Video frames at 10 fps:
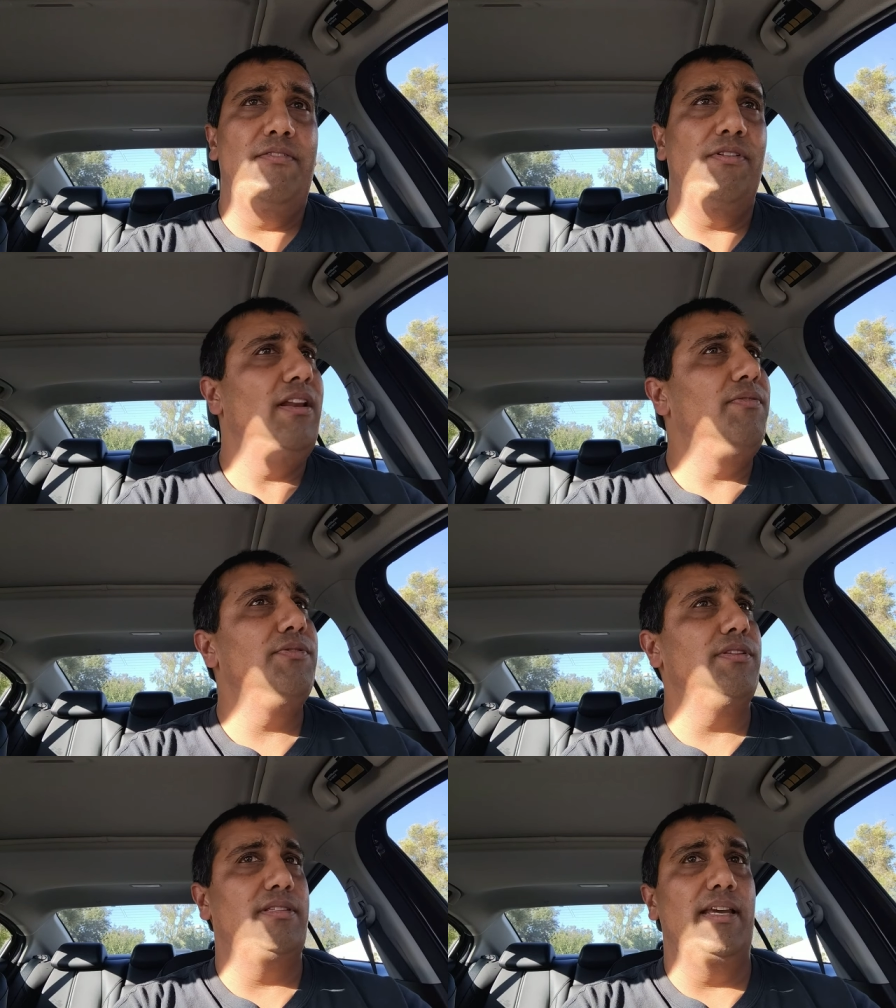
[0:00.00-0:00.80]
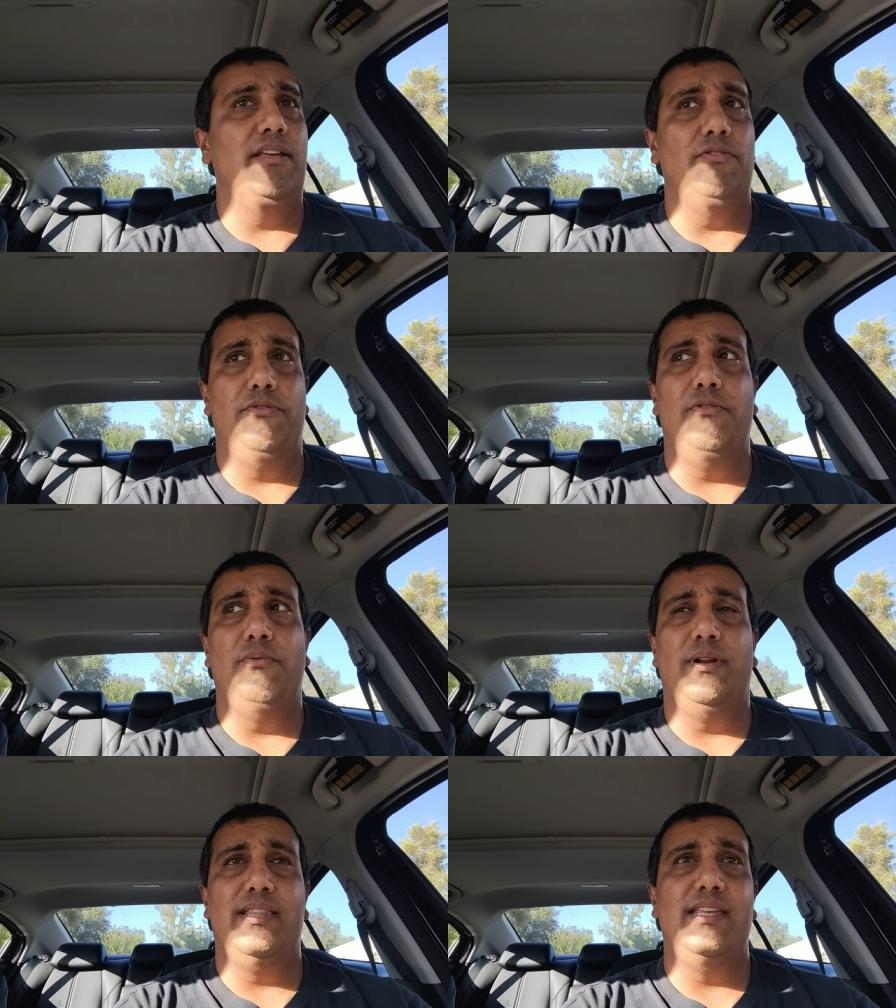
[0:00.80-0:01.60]
I forget if it was the second or
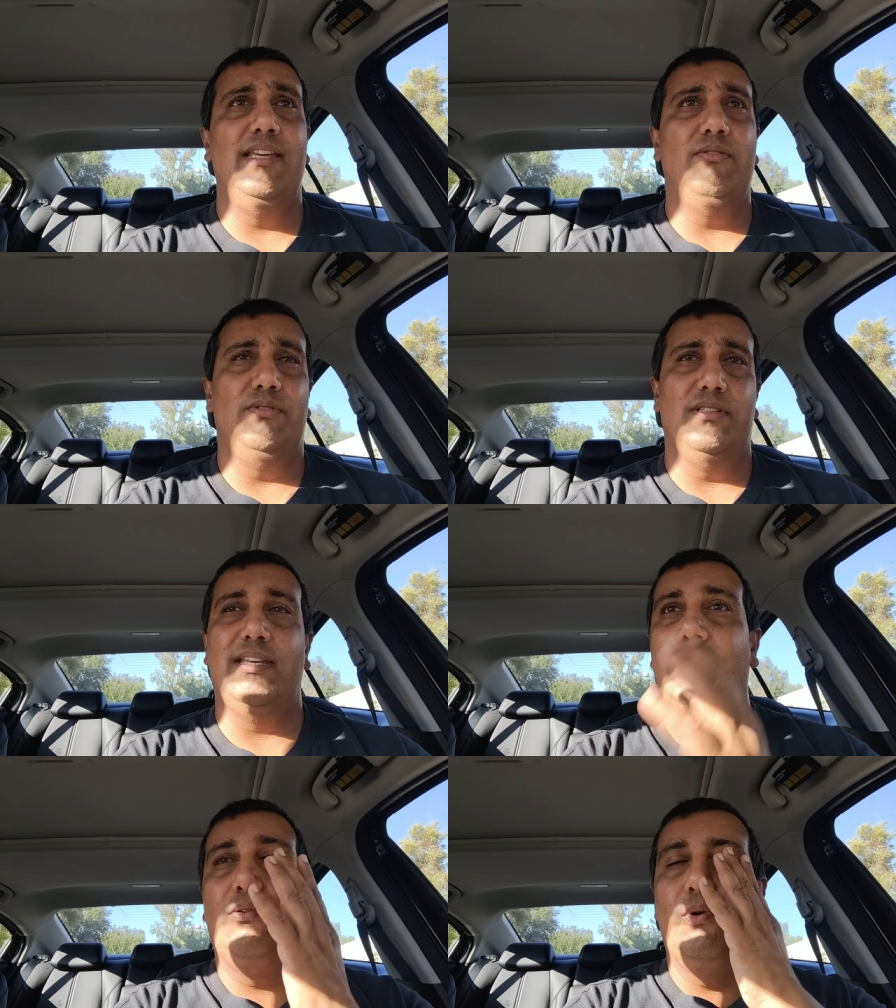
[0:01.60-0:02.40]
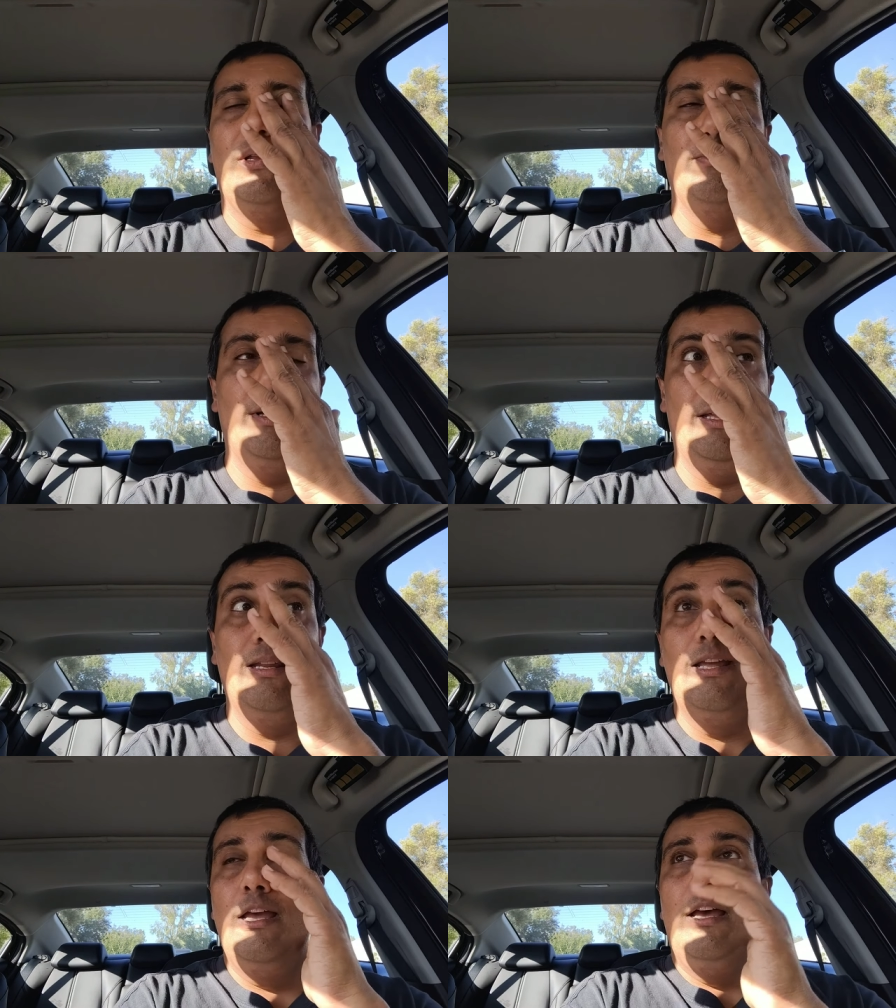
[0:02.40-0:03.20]
third one. I think it was the second one,
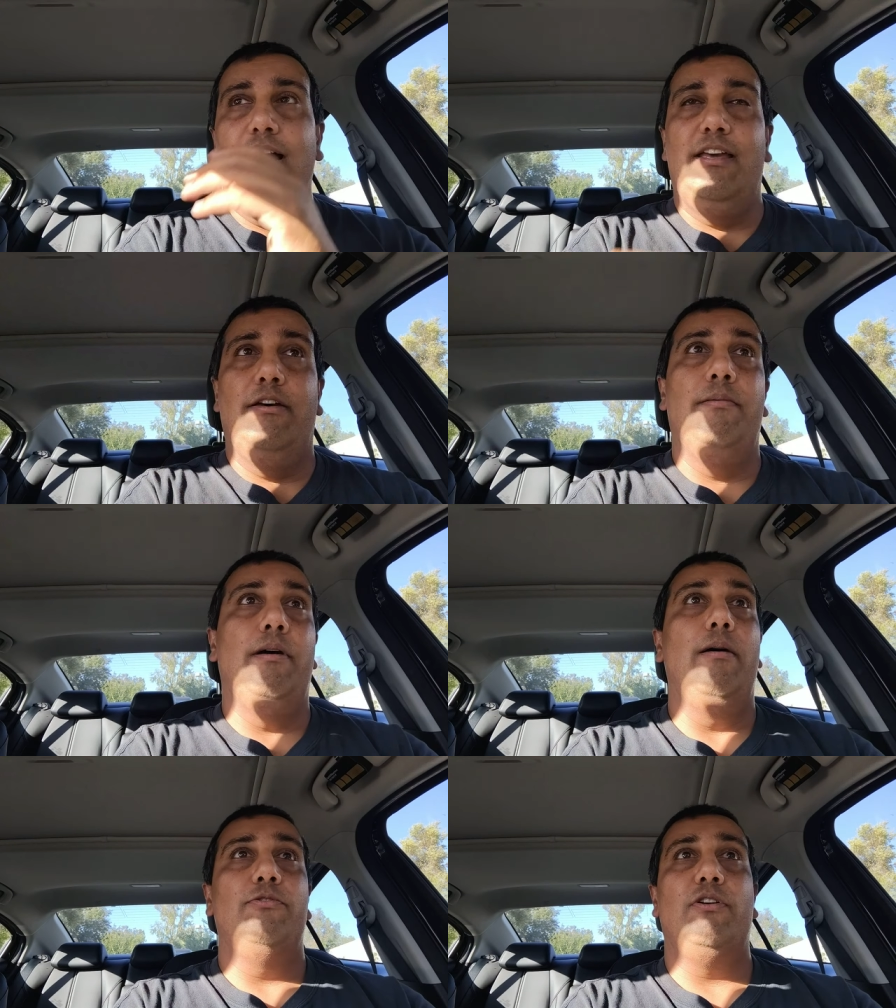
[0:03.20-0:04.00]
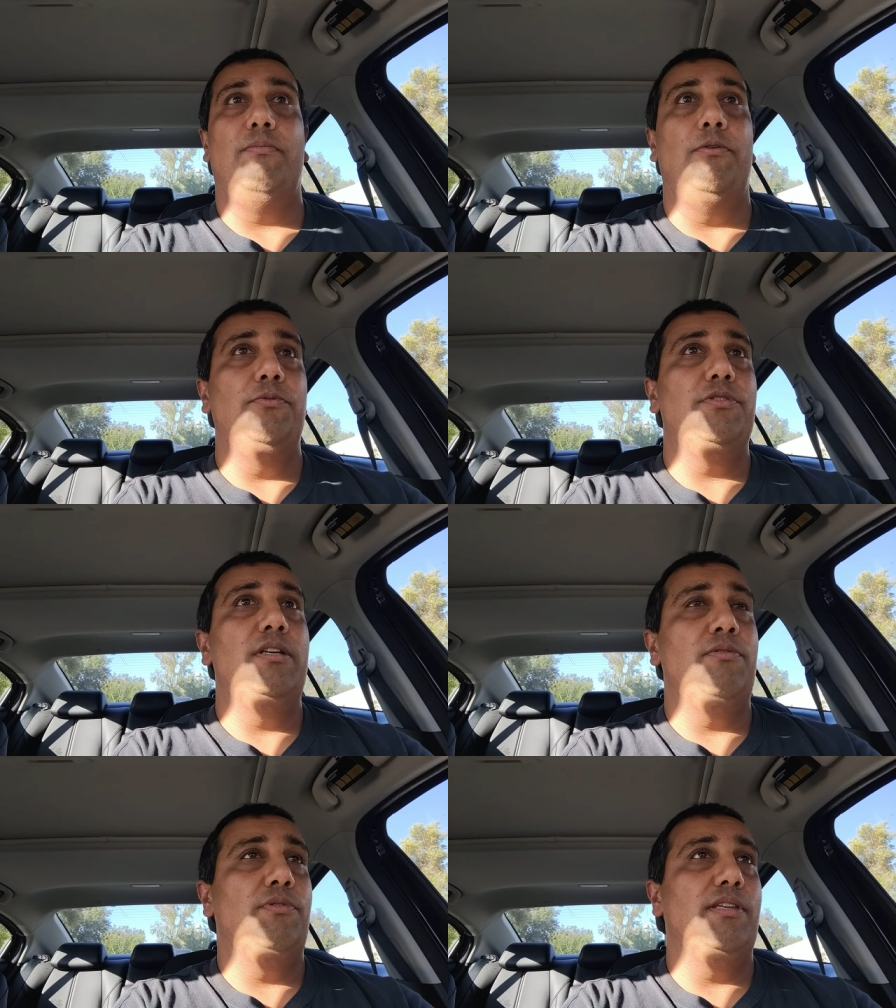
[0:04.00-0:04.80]
but um, so I'm
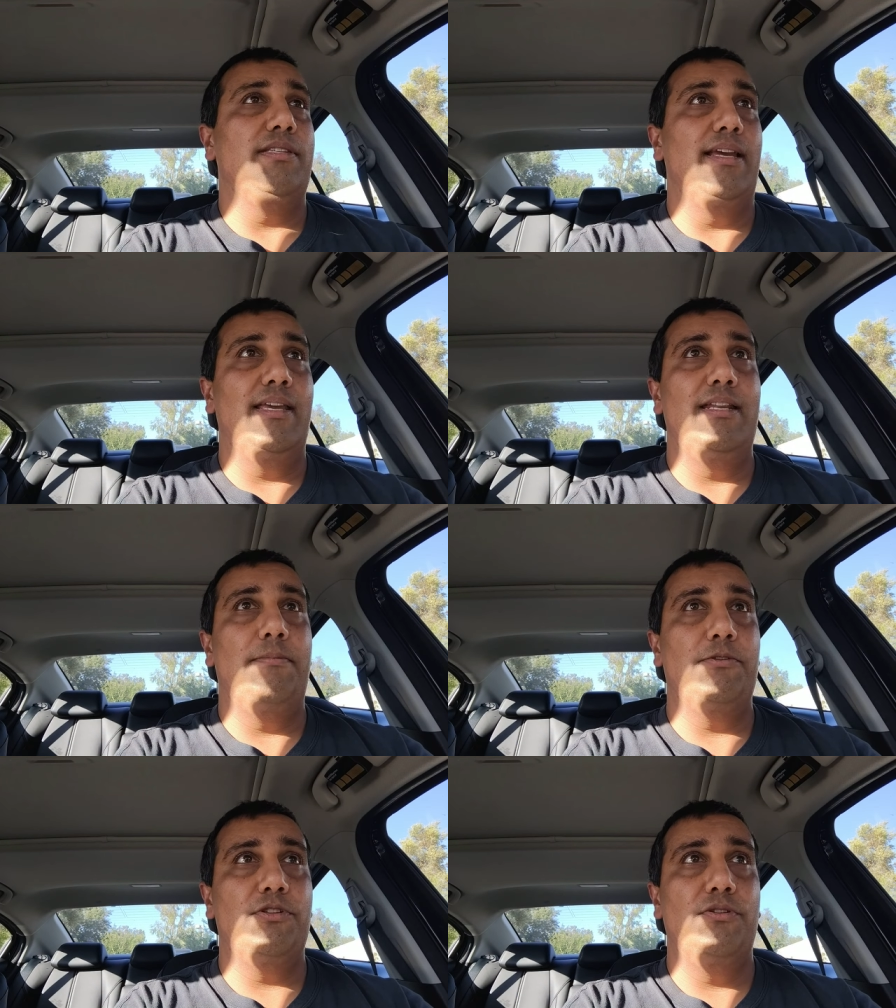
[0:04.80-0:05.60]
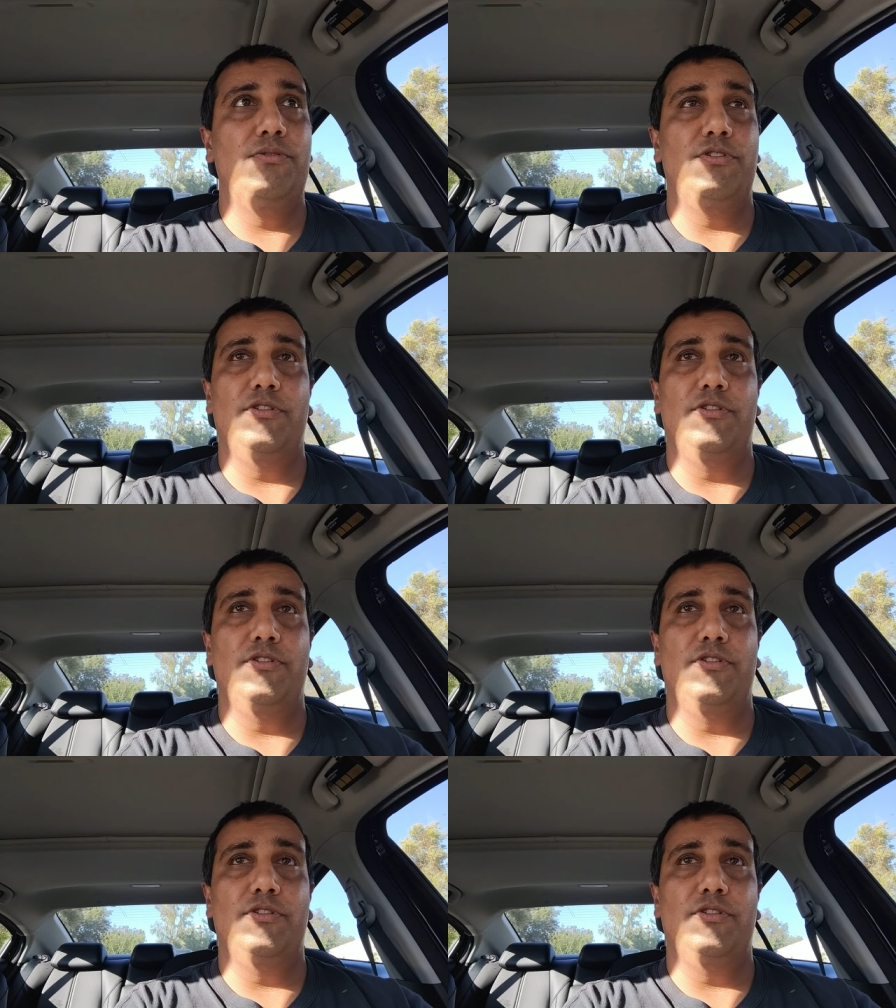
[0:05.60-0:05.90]
almost done with the second episode.